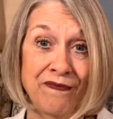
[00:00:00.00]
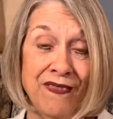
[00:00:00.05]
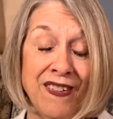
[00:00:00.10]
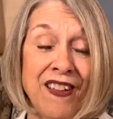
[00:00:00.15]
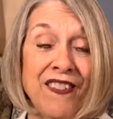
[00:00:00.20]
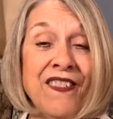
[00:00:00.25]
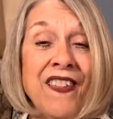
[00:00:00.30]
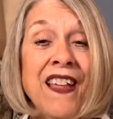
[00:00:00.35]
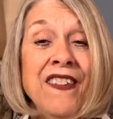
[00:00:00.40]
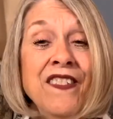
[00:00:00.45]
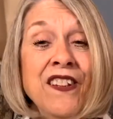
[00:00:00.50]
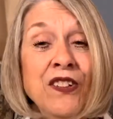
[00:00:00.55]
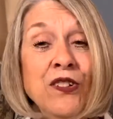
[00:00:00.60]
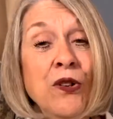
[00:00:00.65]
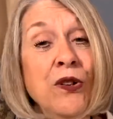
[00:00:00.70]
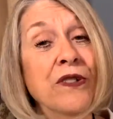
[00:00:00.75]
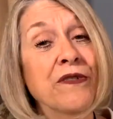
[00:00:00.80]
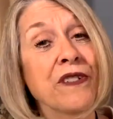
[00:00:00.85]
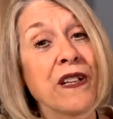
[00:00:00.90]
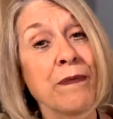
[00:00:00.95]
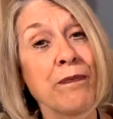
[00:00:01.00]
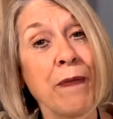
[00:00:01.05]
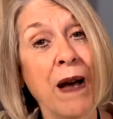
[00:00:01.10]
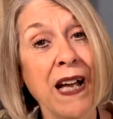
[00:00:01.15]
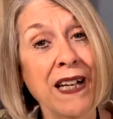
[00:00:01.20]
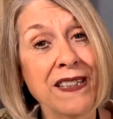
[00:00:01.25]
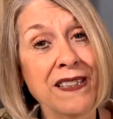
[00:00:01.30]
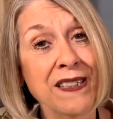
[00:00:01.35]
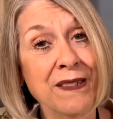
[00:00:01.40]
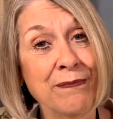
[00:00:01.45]
Then the Lord
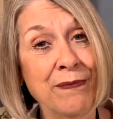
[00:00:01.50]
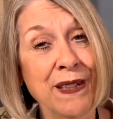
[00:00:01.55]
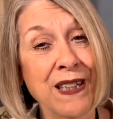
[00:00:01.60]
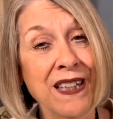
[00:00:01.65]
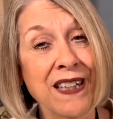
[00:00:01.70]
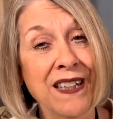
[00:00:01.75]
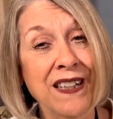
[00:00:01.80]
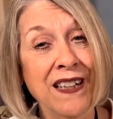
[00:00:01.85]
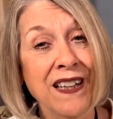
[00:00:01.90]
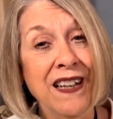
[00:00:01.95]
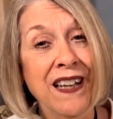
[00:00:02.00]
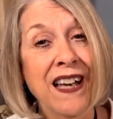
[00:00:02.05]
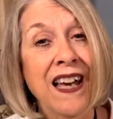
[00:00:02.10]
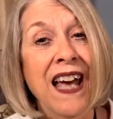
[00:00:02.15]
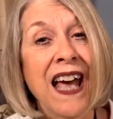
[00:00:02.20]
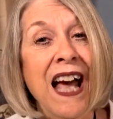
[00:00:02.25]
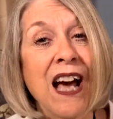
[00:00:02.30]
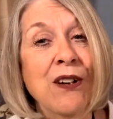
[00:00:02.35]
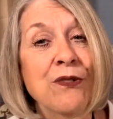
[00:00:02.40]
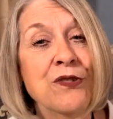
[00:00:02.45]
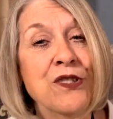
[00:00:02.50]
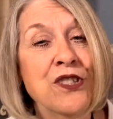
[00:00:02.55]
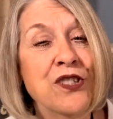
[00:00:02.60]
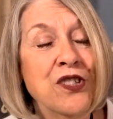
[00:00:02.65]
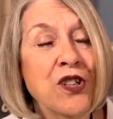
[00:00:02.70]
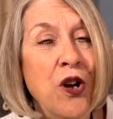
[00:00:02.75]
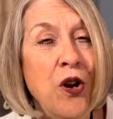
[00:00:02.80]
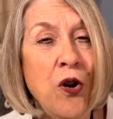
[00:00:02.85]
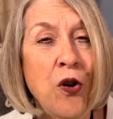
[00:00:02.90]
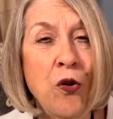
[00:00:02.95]
reminded me how
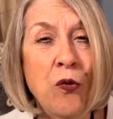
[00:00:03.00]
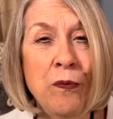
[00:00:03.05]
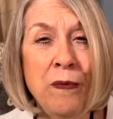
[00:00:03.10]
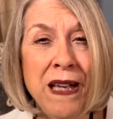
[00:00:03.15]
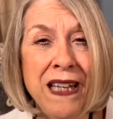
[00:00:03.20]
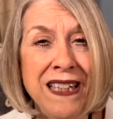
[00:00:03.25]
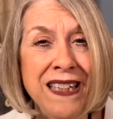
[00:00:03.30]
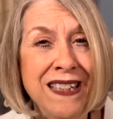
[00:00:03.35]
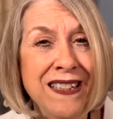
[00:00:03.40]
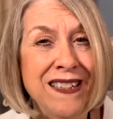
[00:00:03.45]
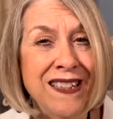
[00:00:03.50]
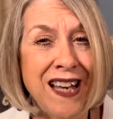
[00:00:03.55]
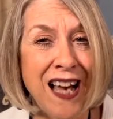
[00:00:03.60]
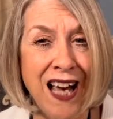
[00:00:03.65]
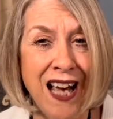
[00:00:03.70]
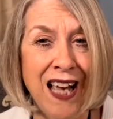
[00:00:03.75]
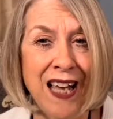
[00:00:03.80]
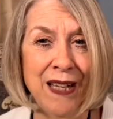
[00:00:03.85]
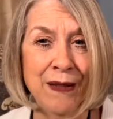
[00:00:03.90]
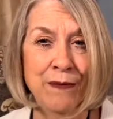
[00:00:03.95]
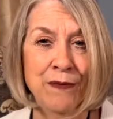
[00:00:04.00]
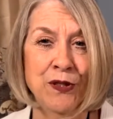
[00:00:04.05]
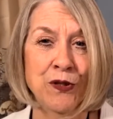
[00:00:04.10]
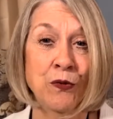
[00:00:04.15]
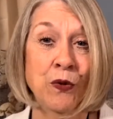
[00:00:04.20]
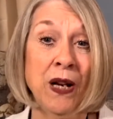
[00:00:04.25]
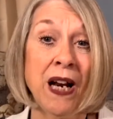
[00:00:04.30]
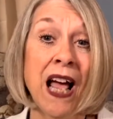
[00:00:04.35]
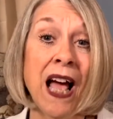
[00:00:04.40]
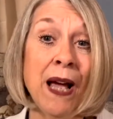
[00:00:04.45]
so many times
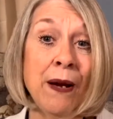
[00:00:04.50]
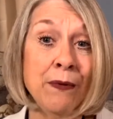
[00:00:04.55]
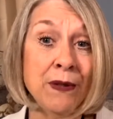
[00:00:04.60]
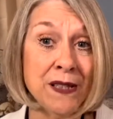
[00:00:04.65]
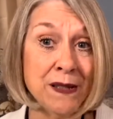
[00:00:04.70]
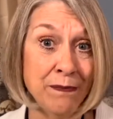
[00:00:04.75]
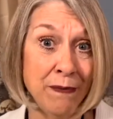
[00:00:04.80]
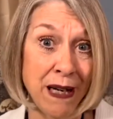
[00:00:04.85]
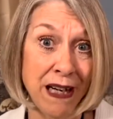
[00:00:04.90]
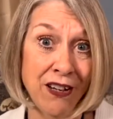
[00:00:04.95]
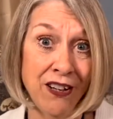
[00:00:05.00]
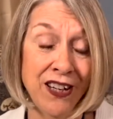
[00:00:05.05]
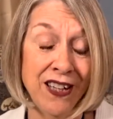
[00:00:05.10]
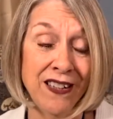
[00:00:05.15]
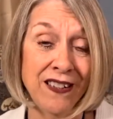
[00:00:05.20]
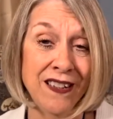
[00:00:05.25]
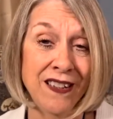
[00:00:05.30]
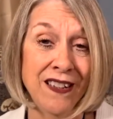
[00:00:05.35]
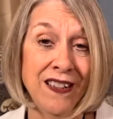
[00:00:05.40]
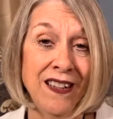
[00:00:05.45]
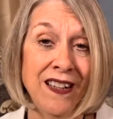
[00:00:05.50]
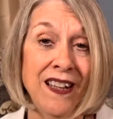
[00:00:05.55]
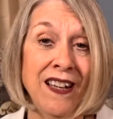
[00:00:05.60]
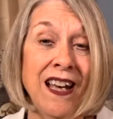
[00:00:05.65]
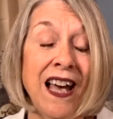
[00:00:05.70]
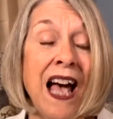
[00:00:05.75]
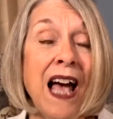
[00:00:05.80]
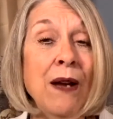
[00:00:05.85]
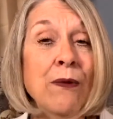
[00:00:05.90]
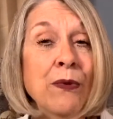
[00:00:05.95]
when I was married,
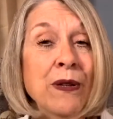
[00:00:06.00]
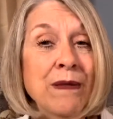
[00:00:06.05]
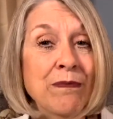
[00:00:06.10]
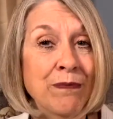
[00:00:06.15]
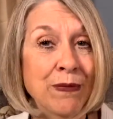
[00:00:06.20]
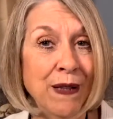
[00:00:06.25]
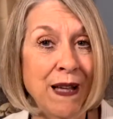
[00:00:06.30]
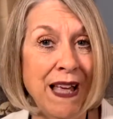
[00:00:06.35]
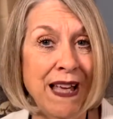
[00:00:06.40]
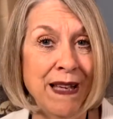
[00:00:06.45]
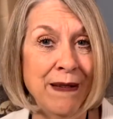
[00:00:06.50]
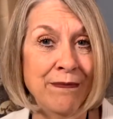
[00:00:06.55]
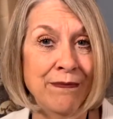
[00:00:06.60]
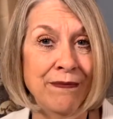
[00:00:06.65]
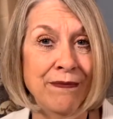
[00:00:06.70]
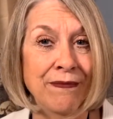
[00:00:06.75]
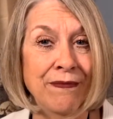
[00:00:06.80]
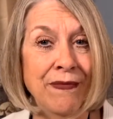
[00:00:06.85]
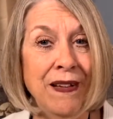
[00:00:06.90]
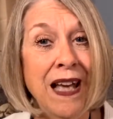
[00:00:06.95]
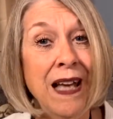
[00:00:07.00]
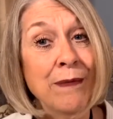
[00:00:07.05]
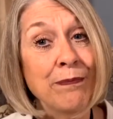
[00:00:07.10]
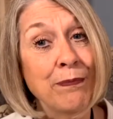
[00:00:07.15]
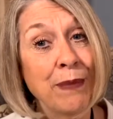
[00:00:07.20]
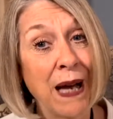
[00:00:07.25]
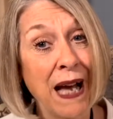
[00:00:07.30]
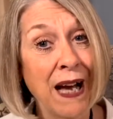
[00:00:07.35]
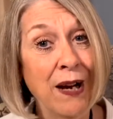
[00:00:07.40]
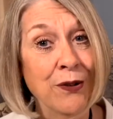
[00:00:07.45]
I would blame and
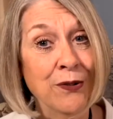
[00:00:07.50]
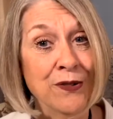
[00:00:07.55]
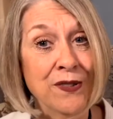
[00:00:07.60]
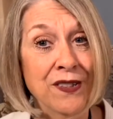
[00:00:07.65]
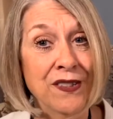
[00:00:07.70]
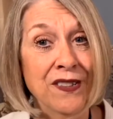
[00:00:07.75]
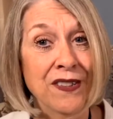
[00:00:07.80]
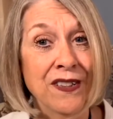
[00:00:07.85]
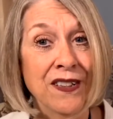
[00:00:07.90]
pout